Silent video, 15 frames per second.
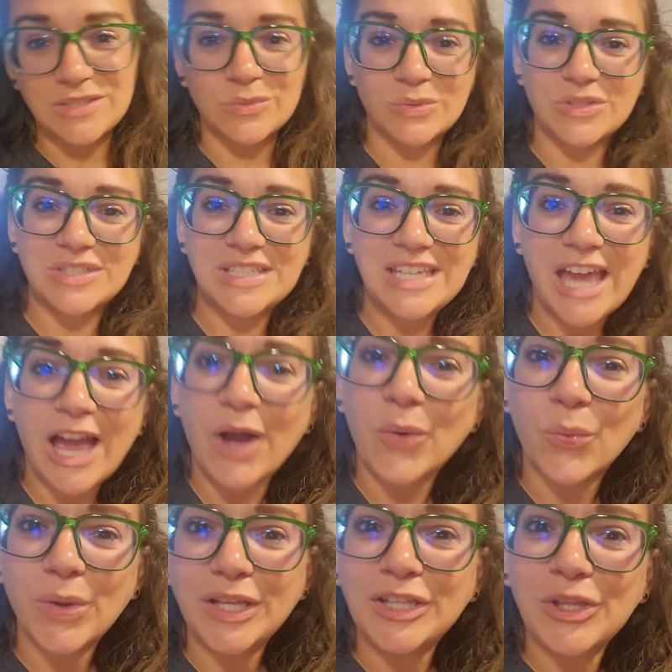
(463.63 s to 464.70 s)
So we'll see
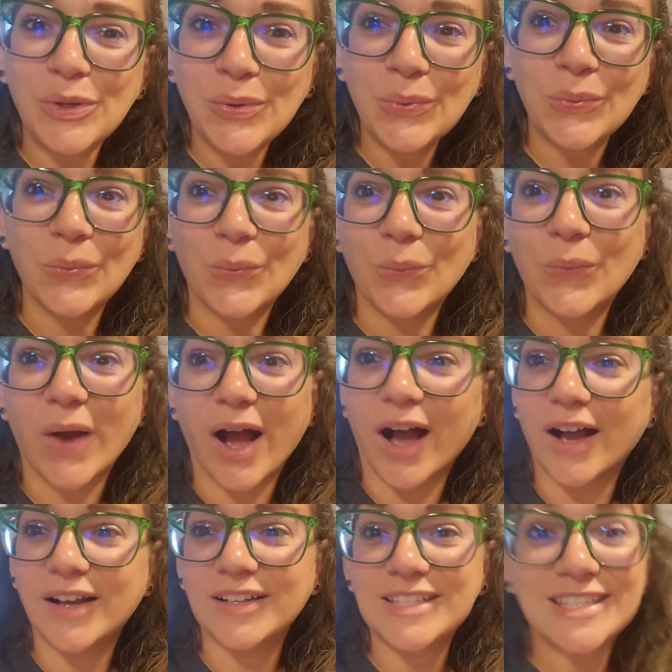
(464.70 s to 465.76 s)
how we
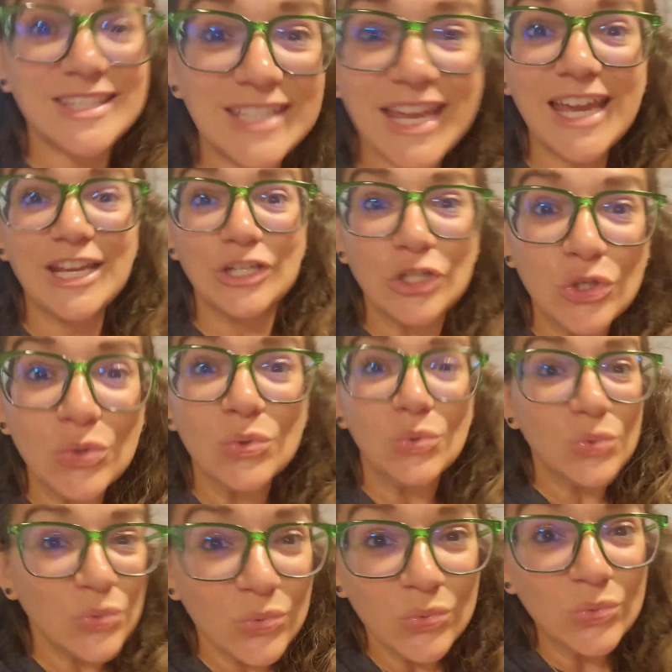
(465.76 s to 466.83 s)
do. Stay
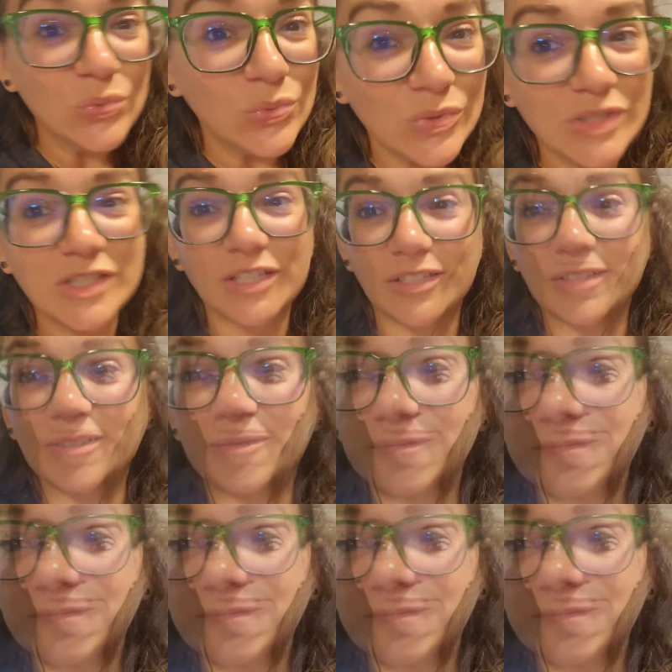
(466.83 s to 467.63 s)
tuned.